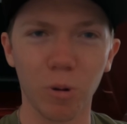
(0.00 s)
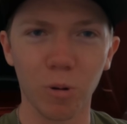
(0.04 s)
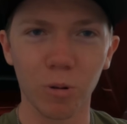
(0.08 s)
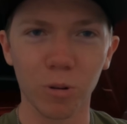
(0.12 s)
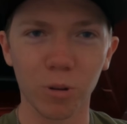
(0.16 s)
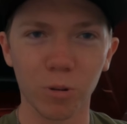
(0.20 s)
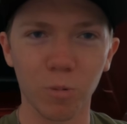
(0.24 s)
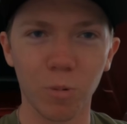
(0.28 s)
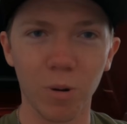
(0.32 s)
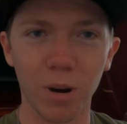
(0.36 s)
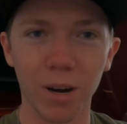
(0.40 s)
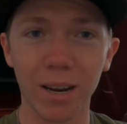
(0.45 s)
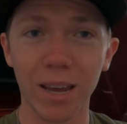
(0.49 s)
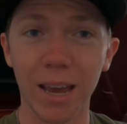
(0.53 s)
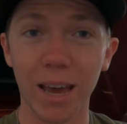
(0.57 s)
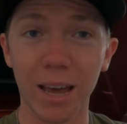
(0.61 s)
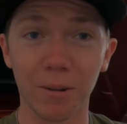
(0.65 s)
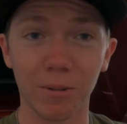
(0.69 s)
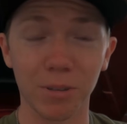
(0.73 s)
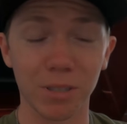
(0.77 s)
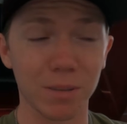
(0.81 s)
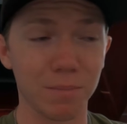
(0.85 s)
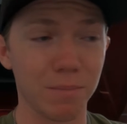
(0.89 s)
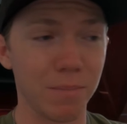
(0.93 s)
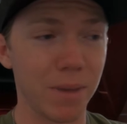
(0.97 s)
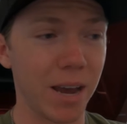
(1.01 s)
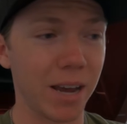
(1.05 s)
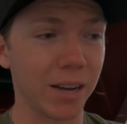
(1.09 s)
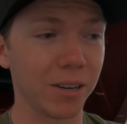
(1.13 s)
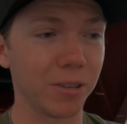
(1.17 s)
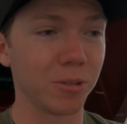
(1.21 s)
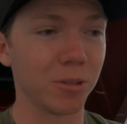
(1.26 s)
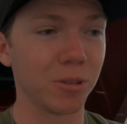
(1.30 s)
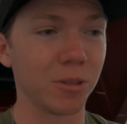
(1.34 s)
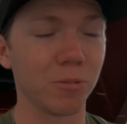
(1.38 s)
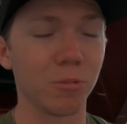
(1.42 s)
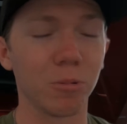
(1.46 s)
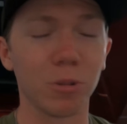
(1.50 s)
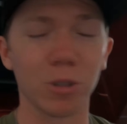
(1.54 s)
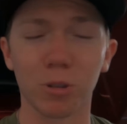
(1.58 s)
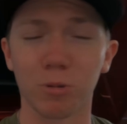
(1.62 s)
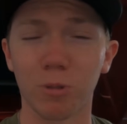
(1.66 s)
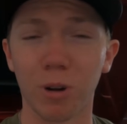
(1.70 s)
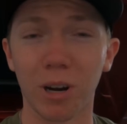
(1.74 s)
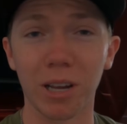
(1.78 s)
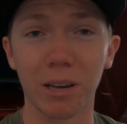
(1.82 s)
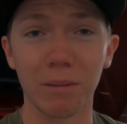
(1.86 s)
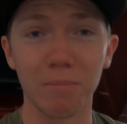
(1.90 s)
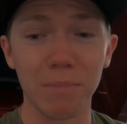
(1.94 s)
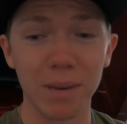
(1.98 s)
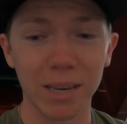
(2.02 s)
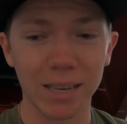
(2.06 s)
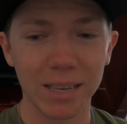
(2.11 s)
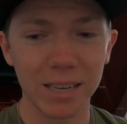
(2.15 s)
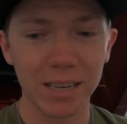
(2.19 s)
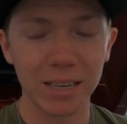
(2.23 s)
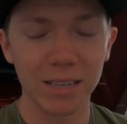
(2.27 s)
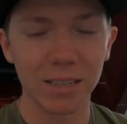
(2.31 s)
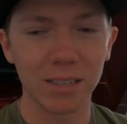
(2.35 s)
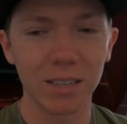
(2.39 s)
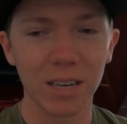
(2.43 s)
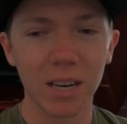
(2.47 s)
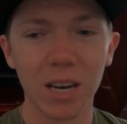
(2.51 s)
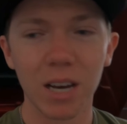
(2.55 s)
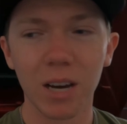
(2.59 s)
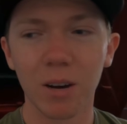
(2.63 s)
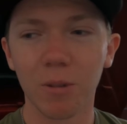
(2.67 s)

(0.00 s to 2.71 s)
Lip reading: older one and it was a manual, was running Mickey's.